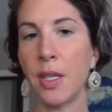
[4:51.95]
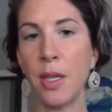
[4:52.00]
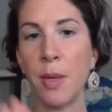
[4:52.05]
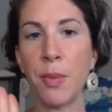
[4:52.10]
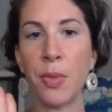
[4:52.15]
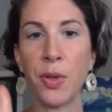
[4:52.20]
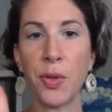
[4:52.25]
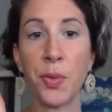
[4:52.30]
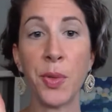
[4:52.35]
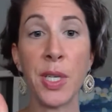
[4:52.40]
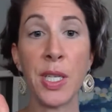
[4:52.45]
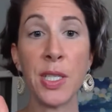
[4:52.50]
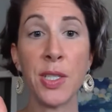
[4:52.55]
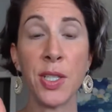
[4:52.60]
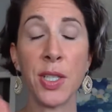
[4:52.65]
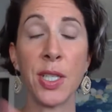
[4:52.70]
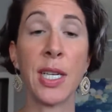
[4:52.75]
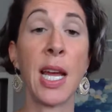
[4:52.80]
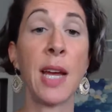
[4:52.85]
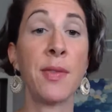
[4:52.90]
Number 3 is
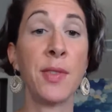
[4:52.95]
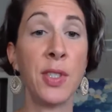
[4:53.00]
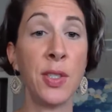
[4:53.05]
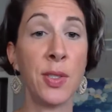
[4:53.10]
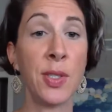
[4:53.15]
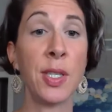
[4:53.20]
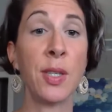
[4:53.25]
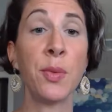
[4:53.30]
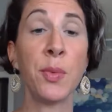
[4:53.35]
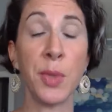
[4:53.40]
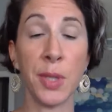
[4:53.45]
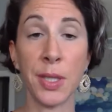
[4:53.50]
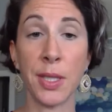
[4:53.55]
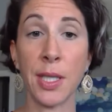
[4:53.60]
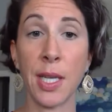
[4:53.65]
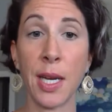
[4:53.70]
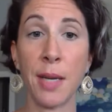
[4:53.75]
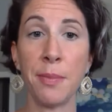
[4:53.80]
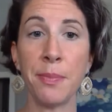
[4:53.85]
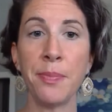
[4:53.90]
you're going to have to use it in real
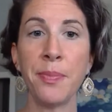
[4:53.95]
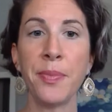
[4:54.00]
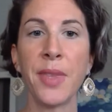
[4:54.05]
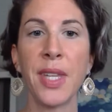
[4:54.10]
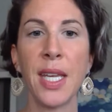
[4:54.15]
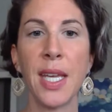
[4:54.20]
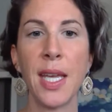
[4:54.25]
time.